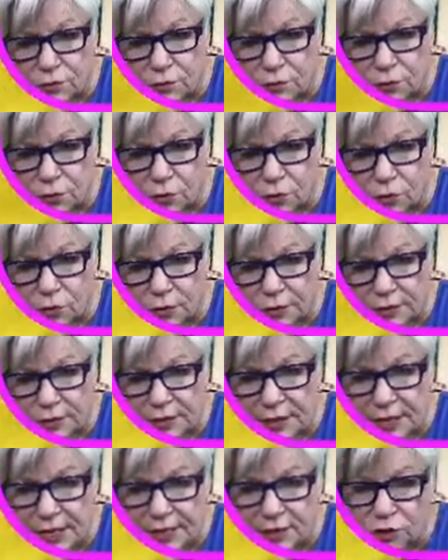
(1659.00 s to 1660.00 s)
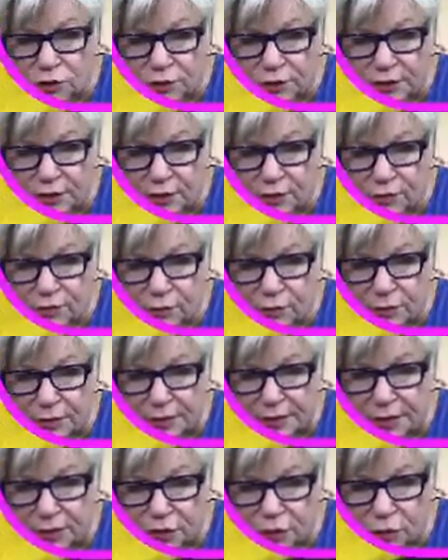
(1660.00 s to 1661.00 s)
from New Orleans. Actually, they're from
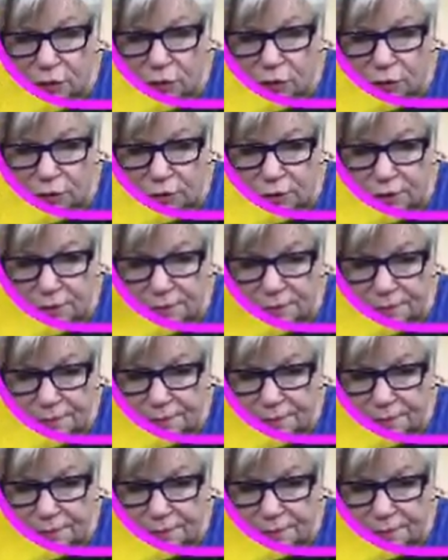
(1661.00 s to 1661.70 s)
Lake Charles.